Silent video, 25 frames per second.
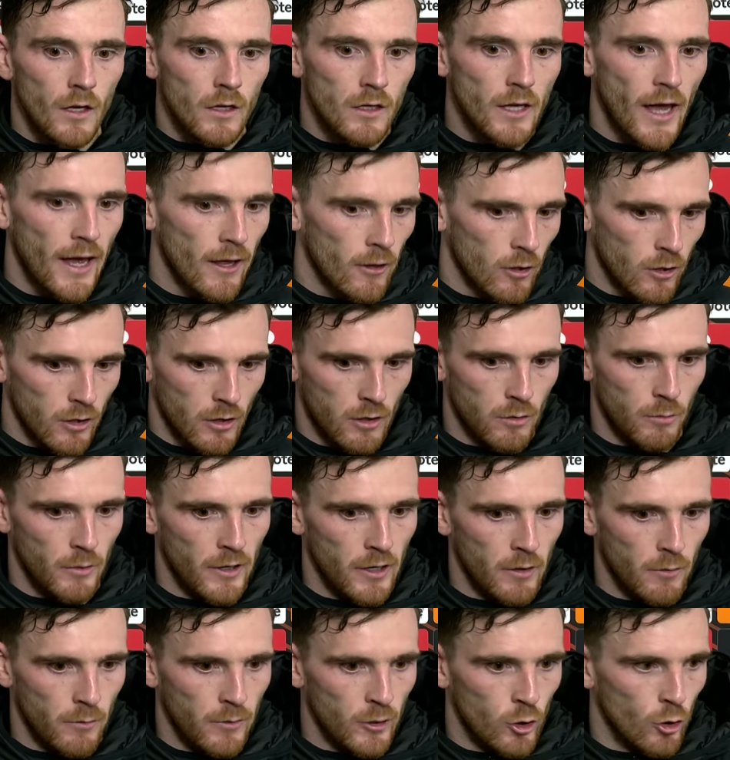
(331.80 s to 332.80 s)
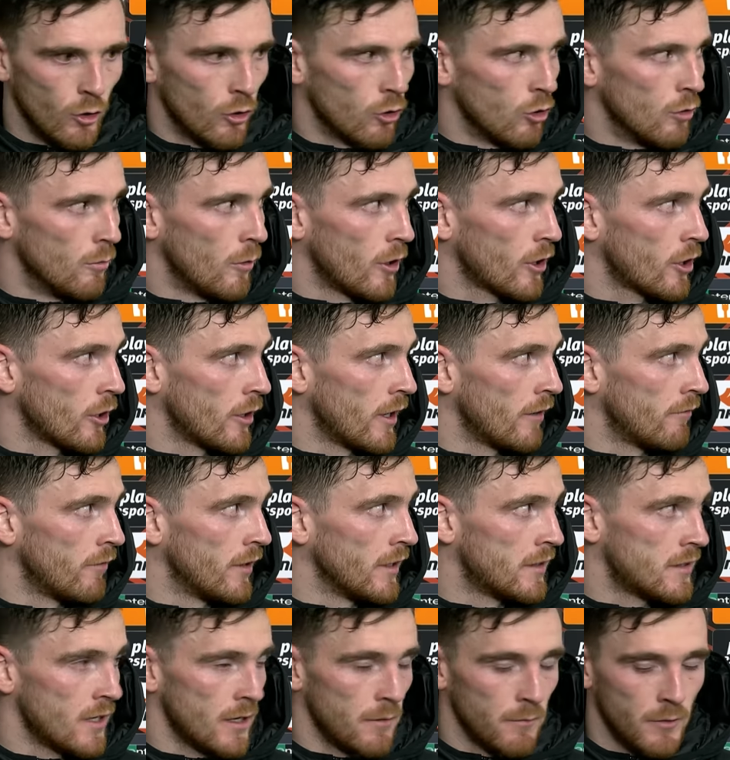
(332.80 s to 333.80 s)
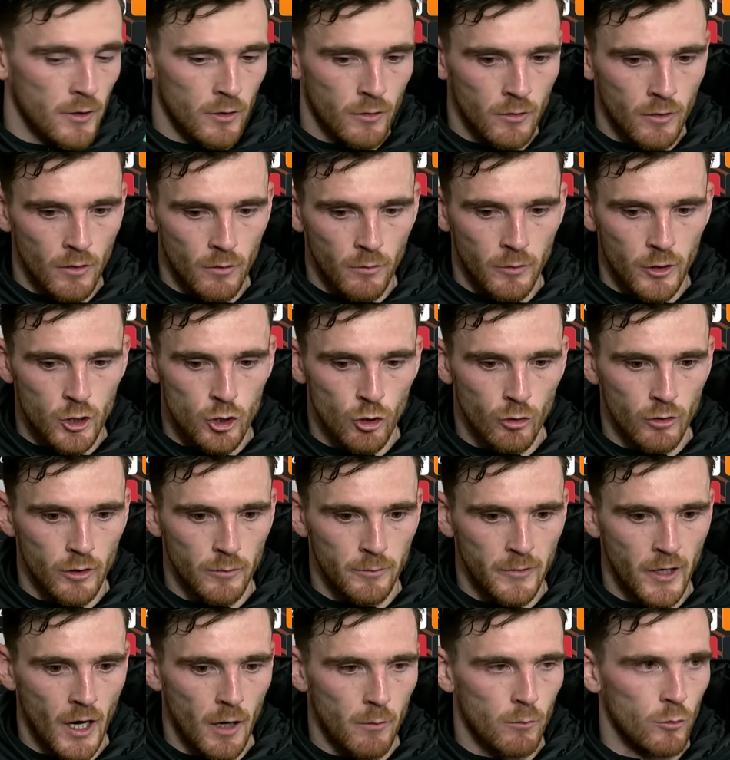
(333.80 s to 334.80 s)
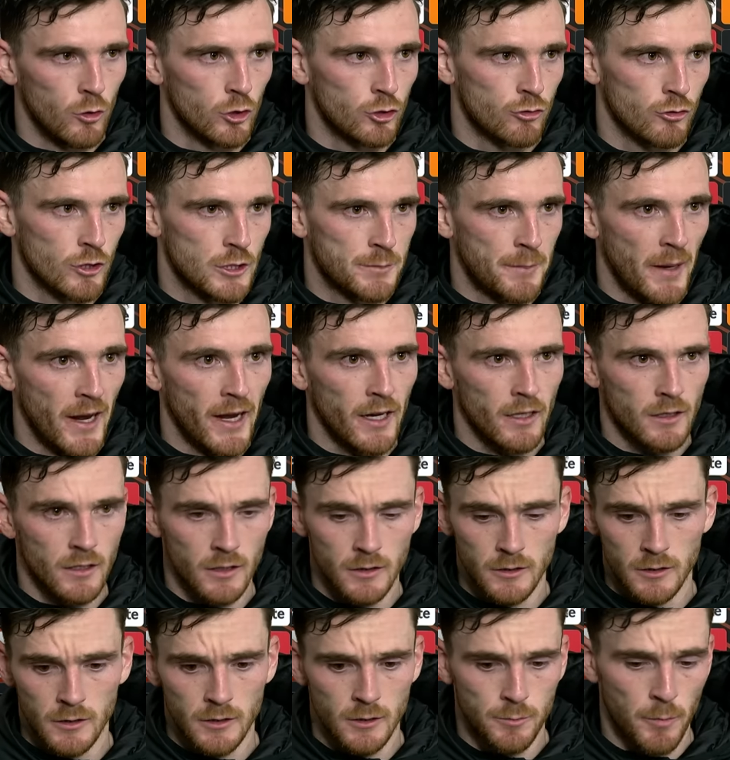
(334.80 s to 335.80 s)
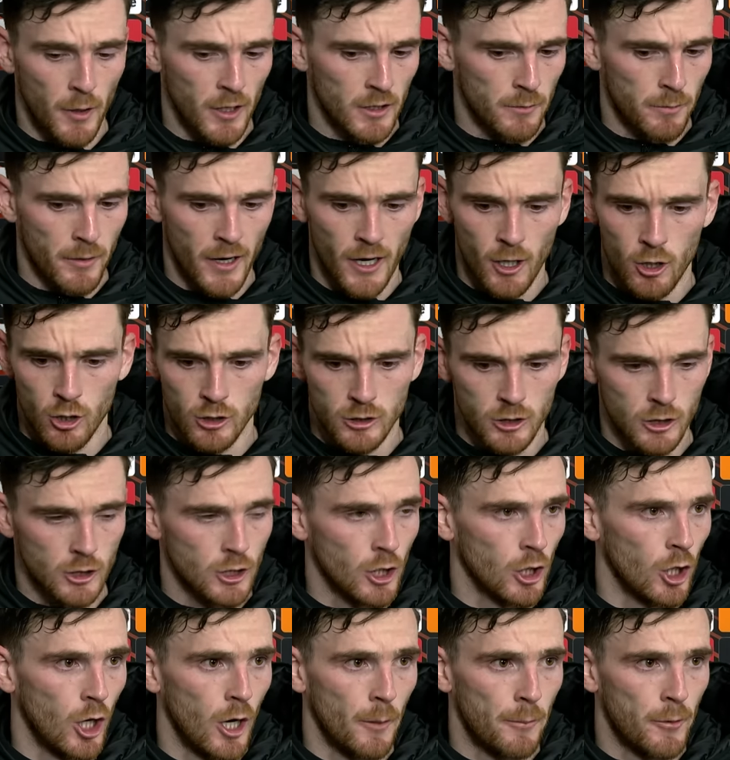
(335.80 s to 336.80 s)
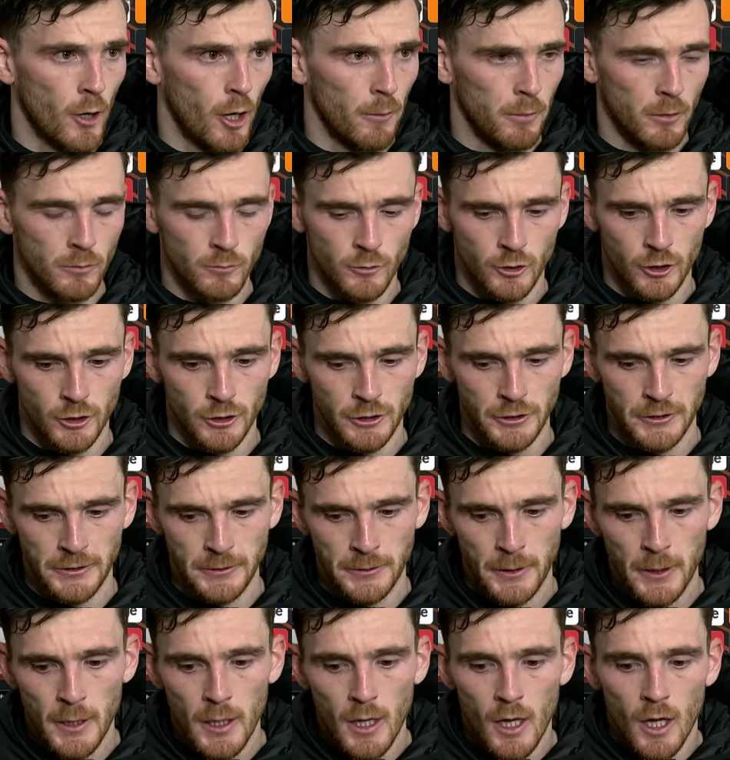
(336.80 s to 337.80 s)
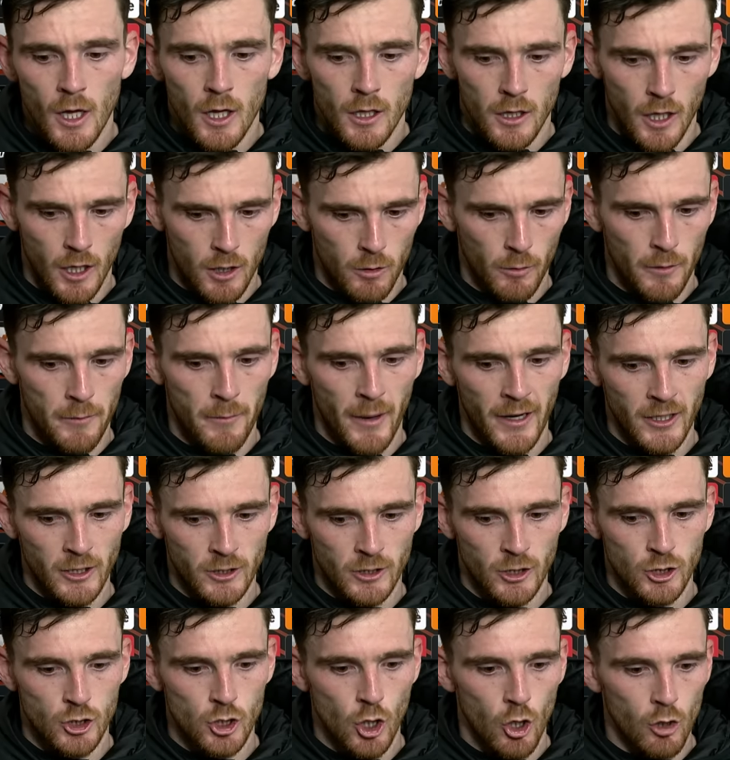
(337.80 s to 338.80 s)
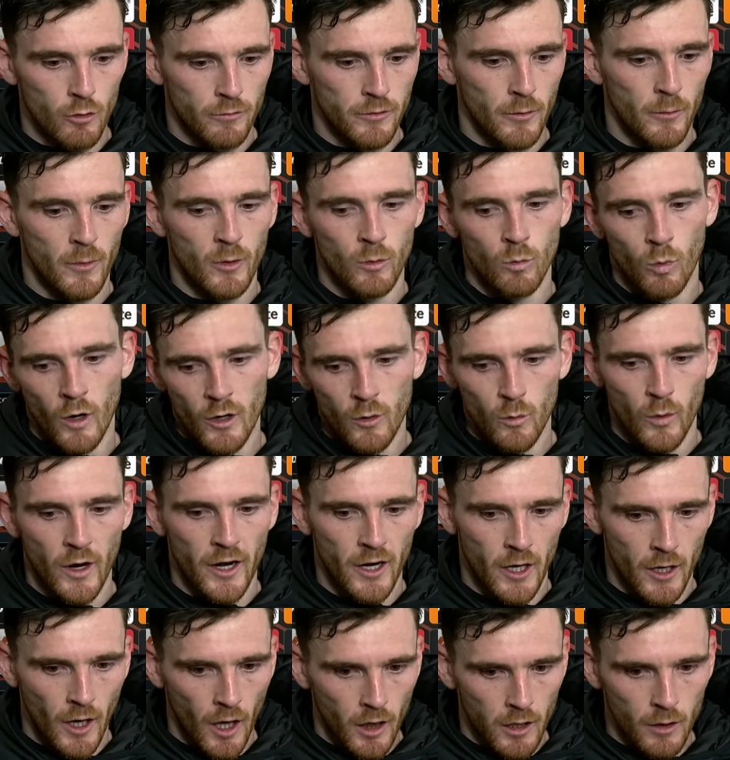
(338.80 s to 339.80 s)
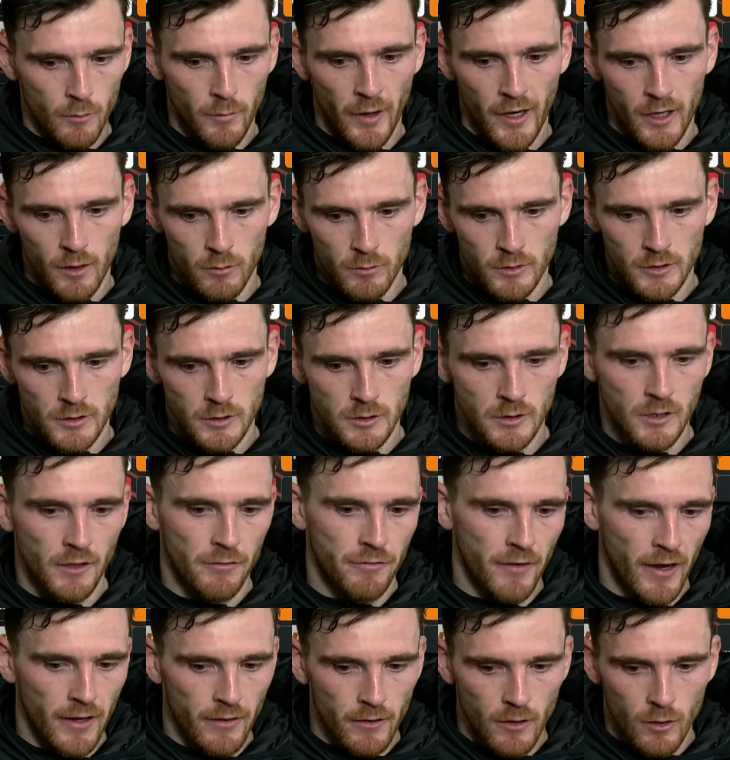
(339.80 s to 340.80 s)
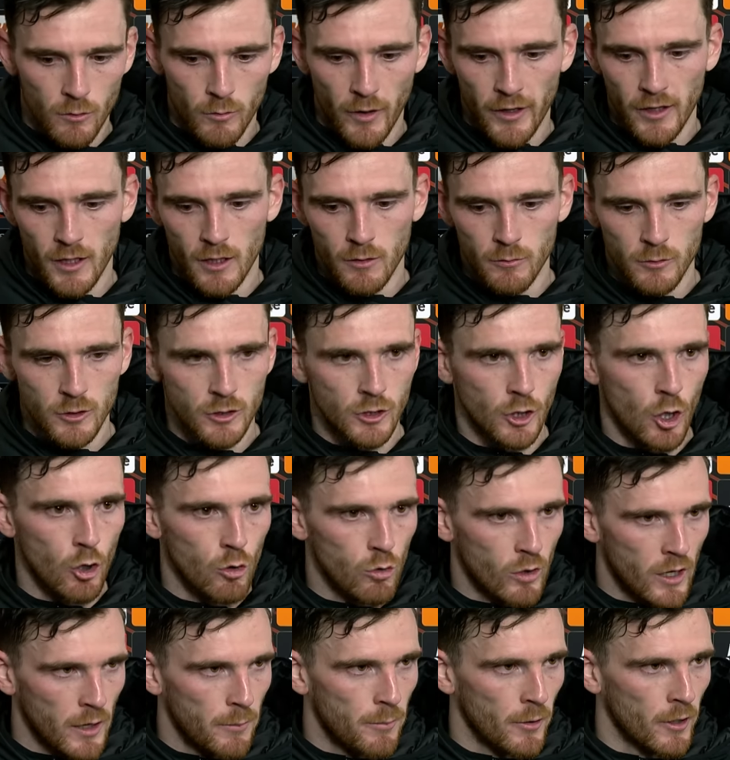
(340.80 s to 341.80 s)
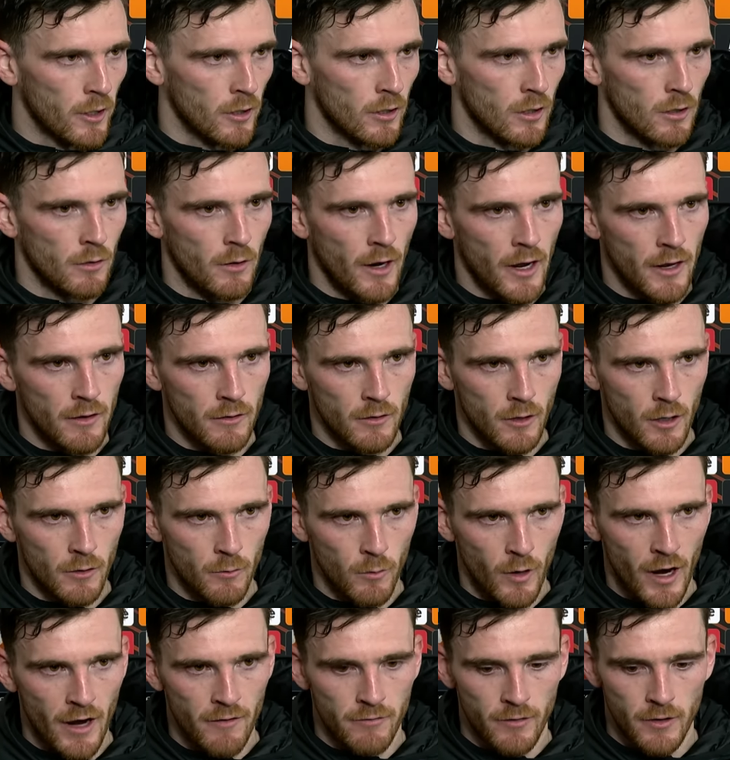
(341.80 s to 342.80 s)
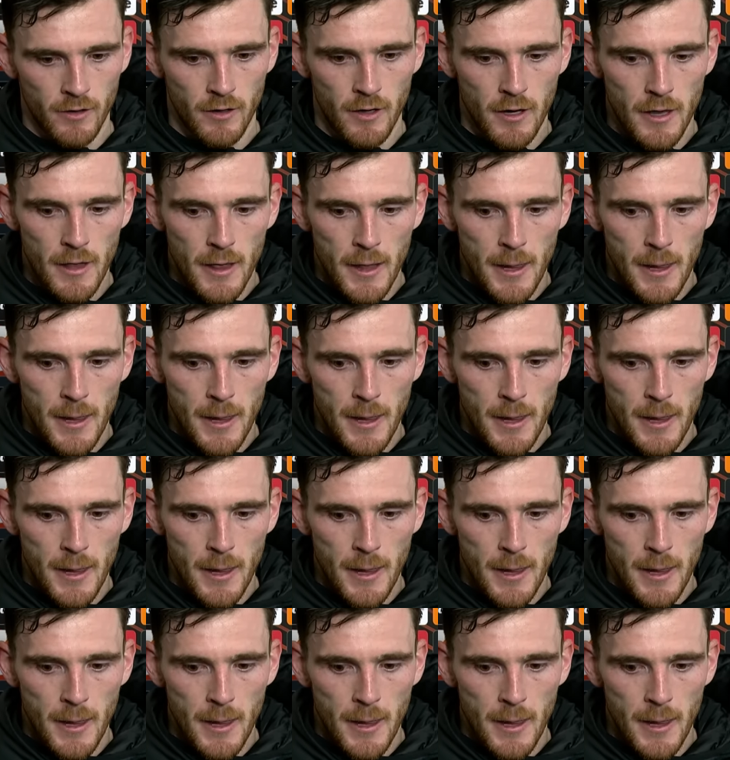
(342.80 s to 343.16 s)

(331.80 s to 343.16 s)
Yeah, look, we, we do our homework on every team and we show them the utmost respect, and Sparta Prague causes a lot of problems, you know, and luckily we managed to solve them in one way or another, whether it was defending, whether it was the goalkeeper or, or whatever.